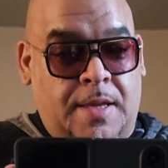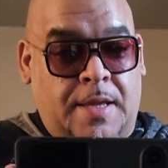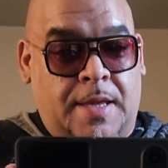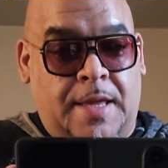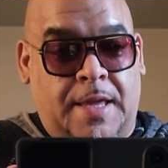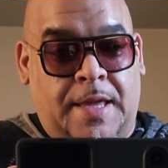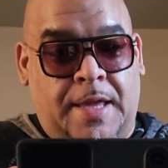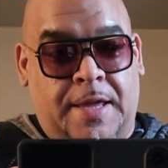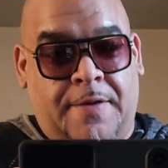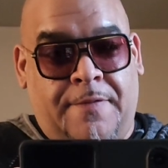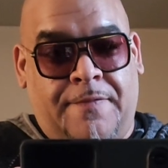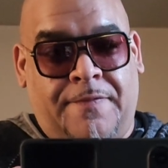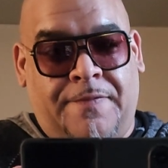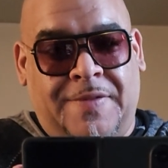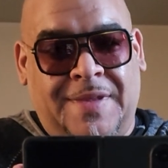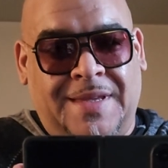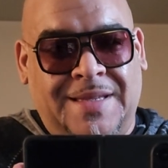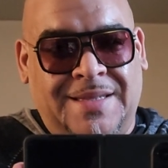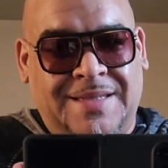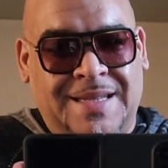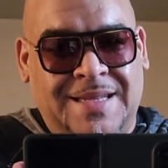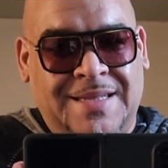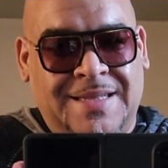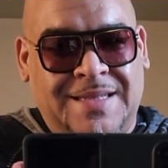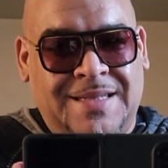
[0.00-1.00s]
If
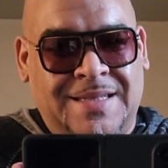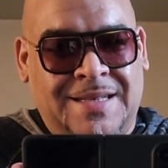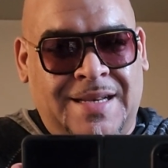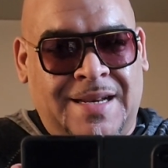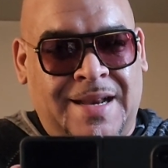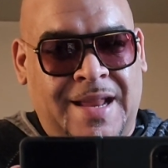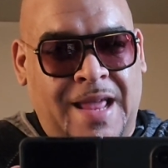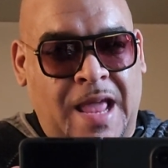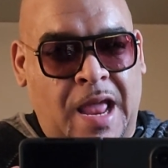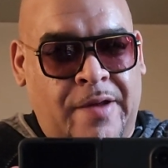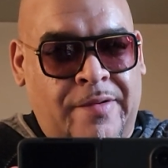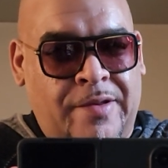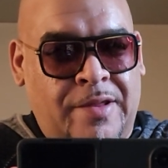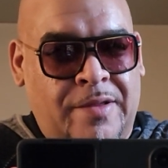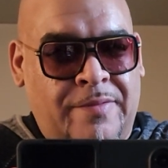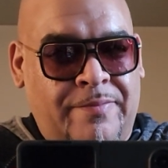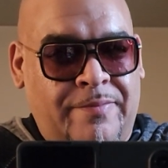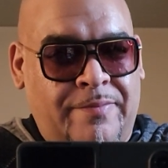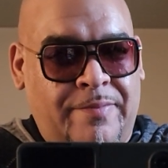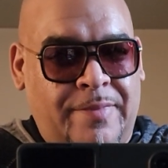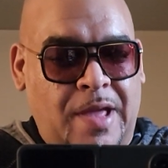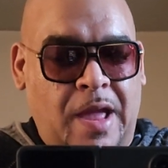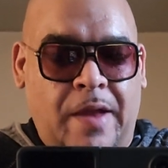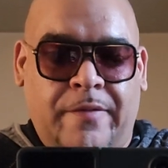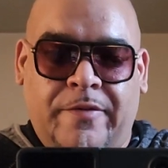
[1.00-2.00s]
this isn't in
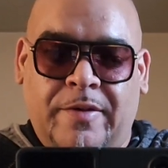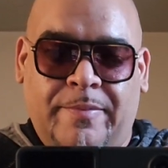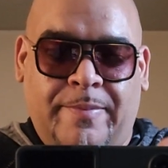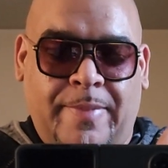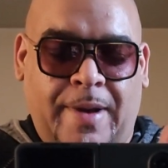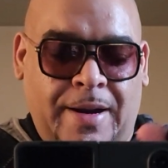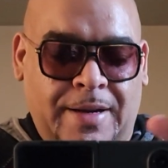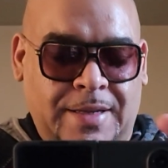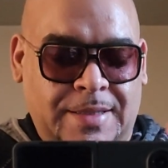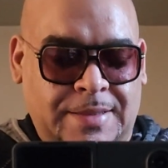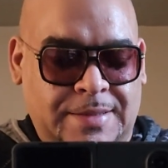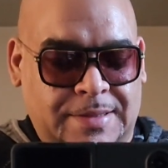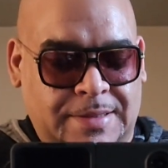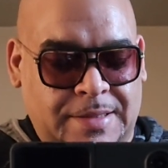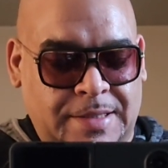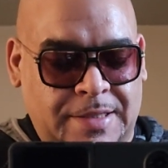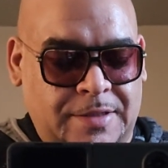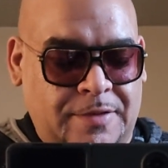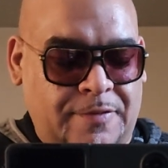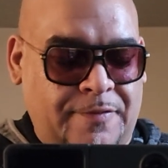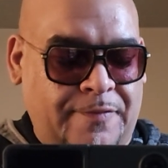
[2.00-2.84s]
everybody's list